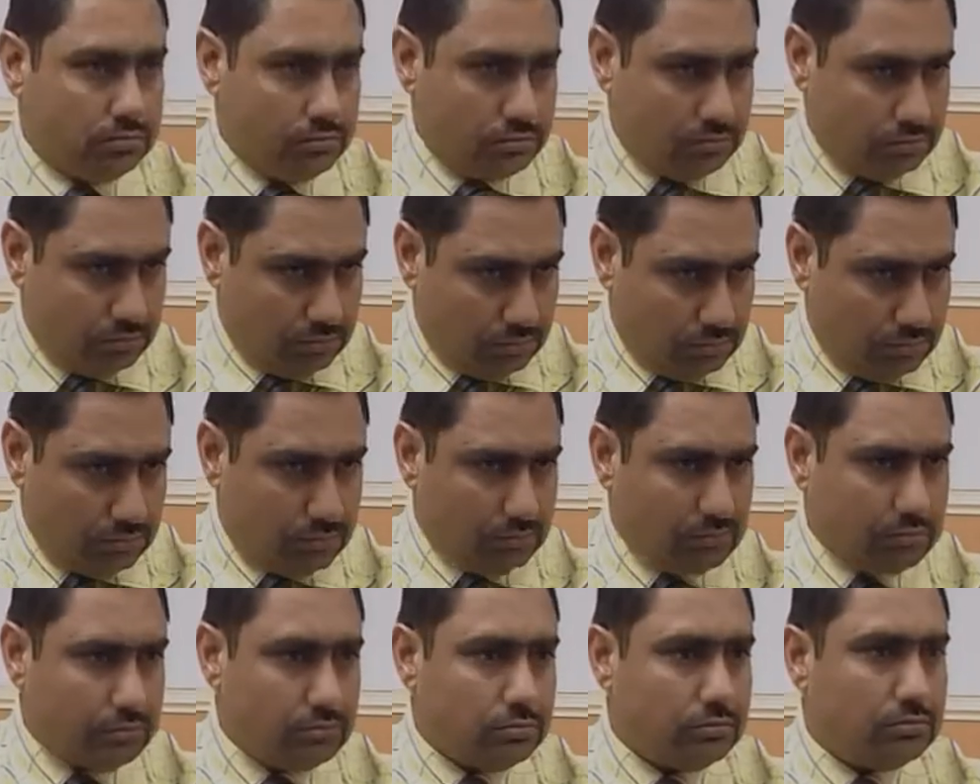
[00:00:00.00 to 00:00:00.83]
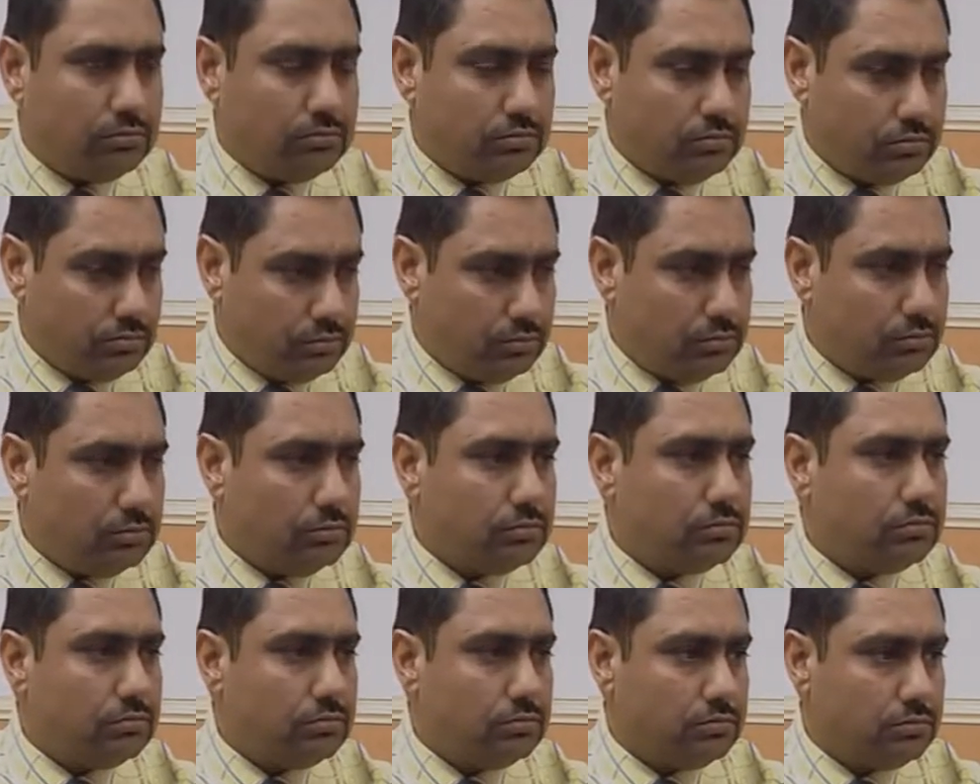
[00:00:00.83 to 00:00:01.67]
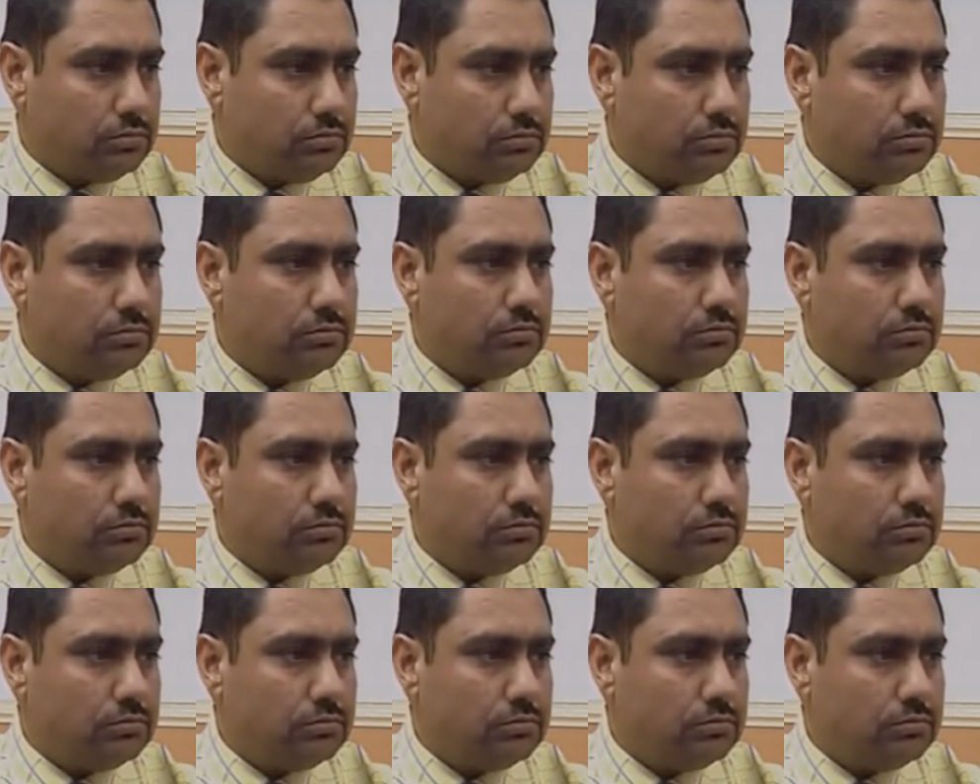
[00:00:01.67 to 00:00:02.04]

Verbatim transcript: to factory costs, we calculate